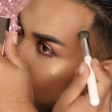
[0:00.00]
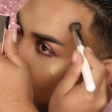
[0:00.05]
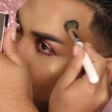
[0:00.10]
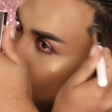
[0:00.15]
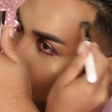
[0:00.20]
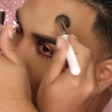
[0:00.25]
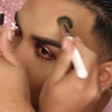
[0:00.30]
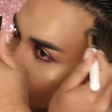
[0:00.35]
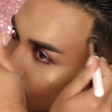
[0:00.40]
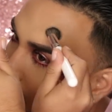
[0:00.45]

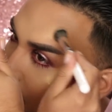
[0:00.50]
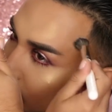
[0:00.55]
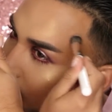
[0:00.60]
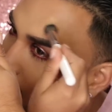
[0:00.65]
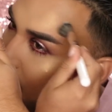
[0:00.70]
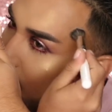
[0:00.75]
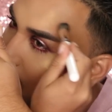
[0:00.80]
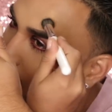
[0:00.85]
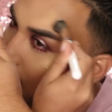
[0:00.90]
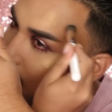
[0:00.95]

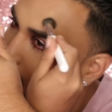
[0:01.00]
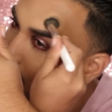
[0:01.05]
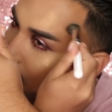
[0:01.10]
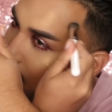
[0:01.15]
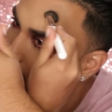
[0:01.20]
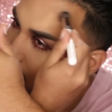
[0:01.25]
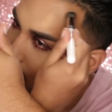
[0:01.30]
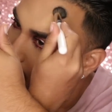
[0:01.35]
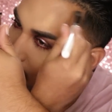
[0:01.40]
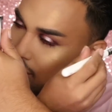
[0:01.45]
I'm also gonna
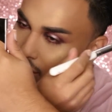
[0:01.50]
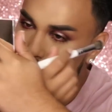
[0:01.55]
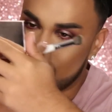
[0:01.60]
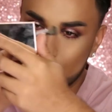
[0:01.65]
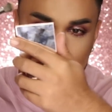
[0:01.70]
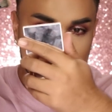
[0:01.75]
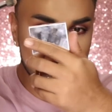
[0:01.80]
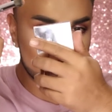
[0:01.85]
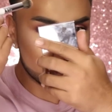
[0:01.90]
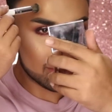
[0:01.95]
take
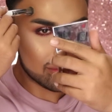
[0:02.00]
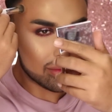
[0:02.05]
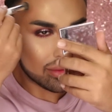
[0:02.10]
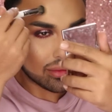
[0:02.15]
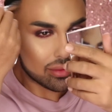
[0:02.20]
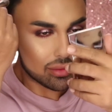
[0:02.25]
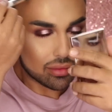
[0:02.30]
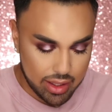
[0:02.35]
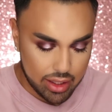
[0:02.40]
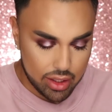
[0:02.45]
some
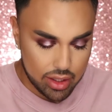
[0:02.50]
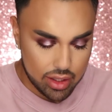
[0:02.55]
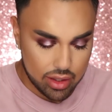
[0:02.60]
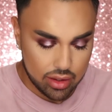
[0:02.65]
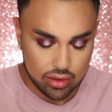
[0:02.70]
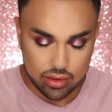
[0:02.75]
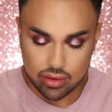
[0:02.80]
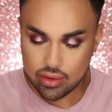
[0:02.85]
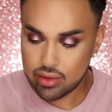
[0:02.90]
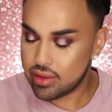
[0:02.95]
on my
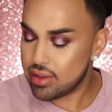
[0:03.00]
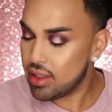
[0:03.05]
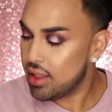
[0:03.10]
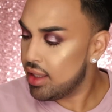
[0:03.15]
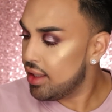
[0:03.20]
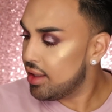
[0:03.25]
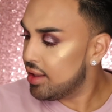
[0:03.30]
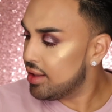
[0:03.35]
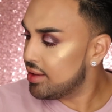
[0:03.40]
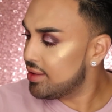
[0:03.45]
nose.
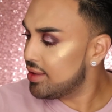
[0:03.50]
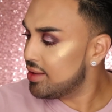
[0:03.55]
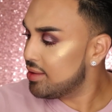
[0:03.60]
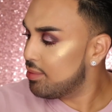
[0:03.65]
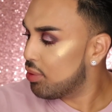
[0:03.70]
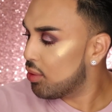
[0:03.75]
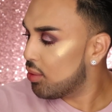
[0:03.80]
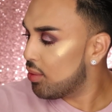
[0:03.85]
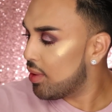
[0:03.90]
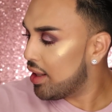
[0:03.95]
This is
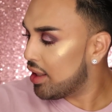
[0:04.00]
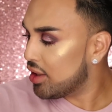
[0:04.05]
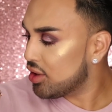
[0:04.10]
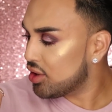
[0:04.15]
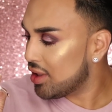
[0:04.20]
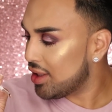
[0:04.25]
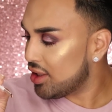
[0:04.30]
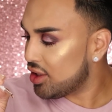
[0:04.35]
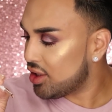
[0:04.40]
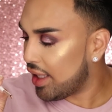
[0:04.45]

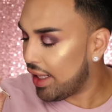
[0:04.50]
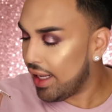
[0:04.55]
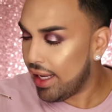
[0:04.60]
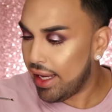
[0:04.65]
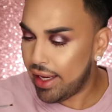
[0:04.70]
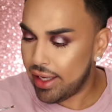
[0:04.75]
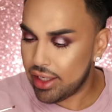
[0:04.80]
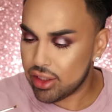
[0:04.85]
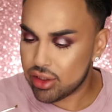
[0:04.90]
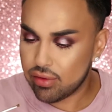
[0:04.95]
brush
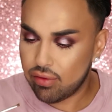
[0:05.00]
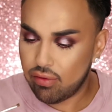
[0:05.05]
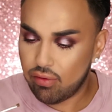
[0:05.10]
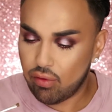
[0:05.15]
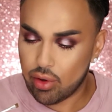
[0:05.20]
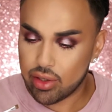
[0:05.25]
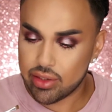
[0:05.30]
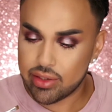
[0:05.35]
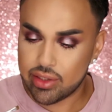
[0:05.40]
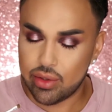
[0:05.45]

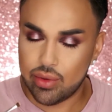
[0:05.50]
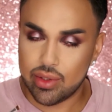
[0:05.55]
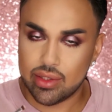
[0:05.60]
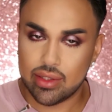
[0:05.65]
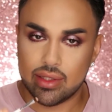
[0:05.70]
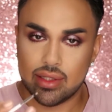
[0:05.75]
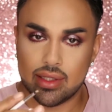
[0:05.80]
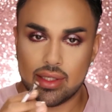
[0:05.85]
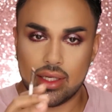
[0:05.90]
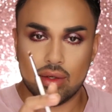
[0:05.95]
JH42. It's
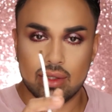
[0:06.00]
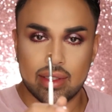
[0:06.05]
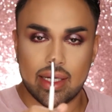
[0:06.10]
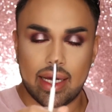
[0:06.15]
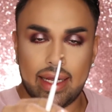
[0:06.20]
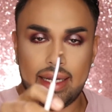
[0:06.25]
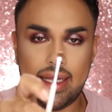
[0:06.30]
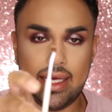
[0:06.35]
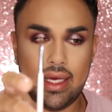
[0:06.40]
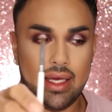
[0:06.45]
this little
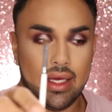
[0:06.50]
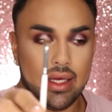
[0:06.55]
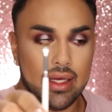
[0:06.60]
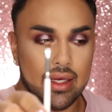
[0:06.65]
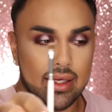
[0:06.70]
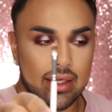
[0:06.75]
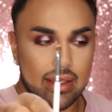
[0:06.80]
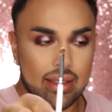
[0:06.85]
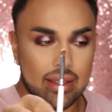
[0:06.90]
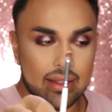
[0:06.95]
tiny
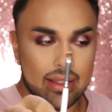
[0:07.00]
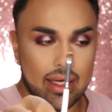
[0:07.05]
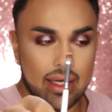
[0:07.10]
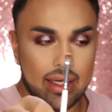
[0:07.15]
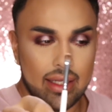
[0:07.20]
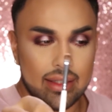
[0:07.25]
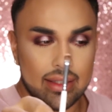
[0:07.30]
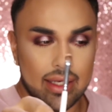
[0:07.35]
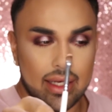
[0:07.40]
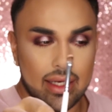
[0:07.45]

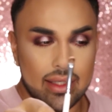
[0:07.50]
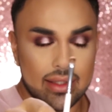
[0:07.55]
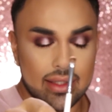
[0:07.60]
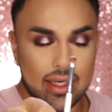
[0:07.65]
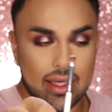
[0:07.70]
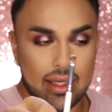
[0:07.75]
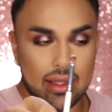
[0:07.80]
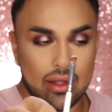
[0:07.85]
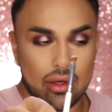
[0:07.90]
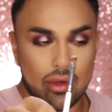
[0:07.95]

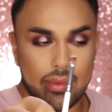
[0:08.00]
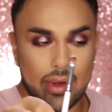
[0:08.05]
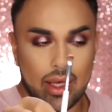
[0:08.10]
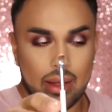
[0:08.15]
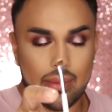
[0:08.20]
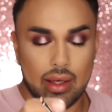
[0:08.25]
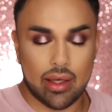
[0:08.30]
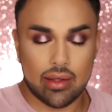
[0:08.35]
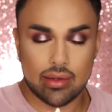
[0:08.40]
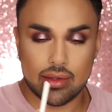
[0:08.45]
little
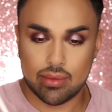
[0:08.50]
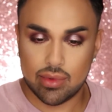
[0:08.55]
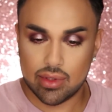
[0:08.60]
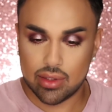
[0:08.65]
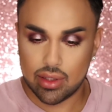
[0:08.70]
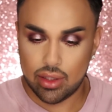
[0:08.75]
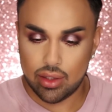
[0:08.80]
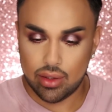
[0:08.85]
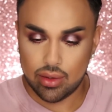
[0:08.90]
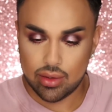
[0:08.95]
baby. So I'm just
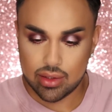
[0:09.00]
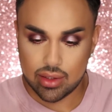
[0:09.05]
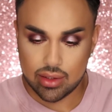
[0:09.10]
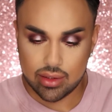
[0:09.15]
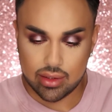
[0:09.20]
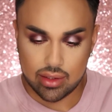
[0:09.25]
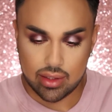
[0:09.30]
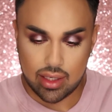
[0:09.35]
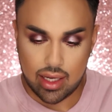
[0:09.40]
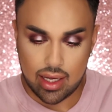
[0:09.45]
gonna use
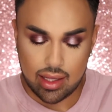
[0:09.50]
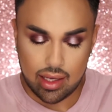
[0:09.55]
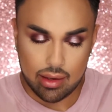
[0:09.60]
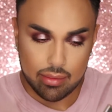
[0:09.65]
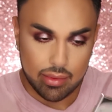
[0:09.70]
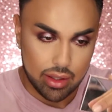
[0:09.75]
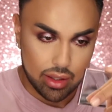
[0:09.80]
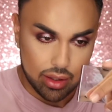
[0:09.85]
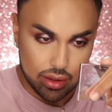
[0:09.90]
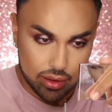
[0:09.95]
this to highlight
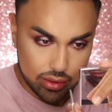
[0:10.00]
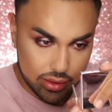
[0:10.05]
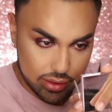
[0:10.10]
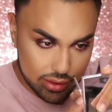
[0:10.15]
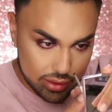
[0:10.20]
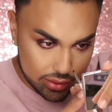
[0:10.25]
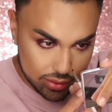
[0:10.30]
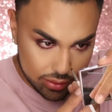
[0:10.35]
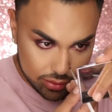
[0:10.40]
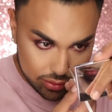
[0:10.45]
my
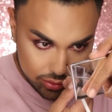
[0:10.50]
nose.